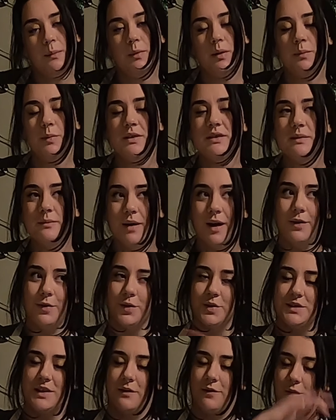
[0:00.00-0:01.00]
I'm gonna put some
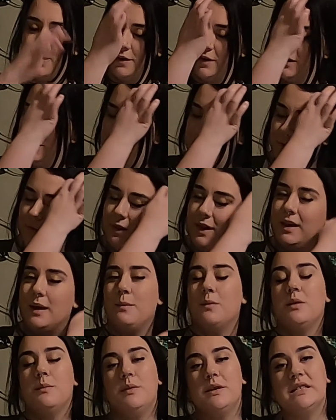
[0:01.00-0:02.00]
other stuff on it too. Like
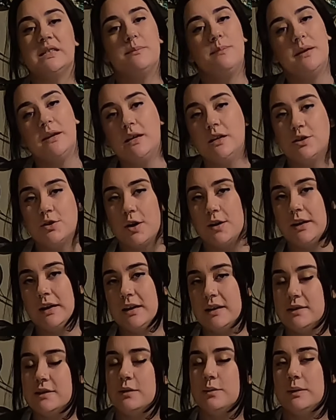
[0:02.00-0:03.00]
I'm gonna put spinach on it
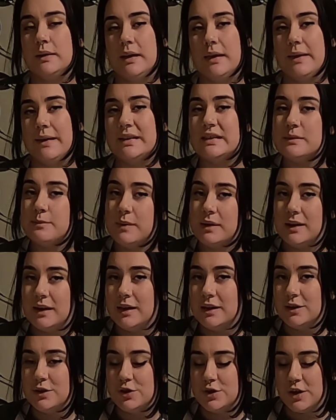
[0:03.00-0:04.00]
because I really like
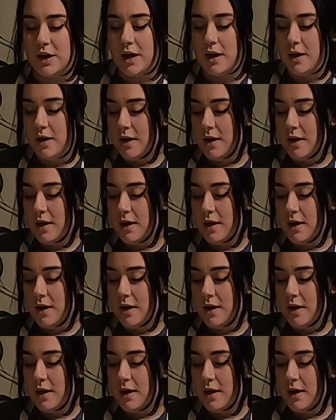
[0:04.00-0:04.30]
spinach,